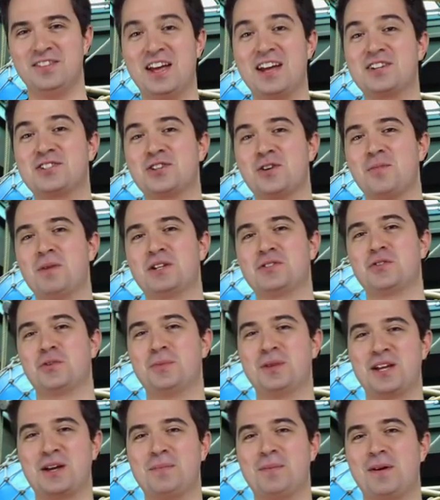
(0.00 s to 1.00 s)
Thanks so much for
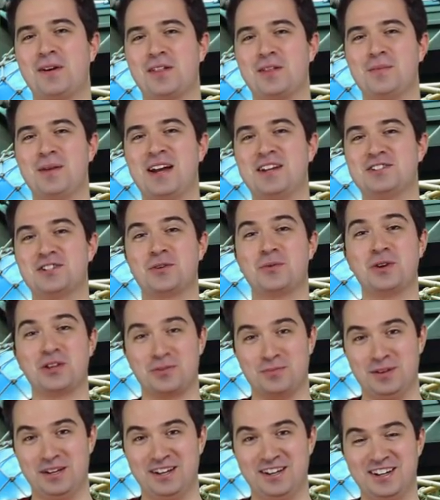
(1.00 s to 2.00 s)
being a part of the magic
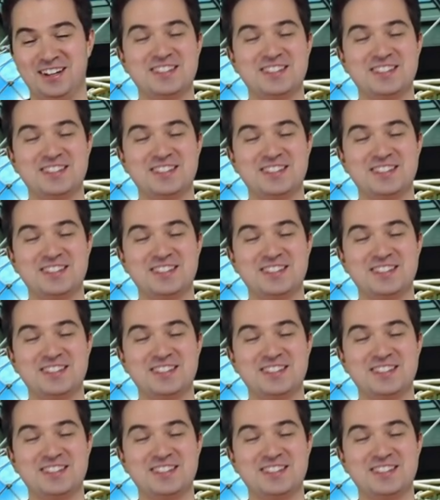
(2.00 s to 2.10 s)
with me.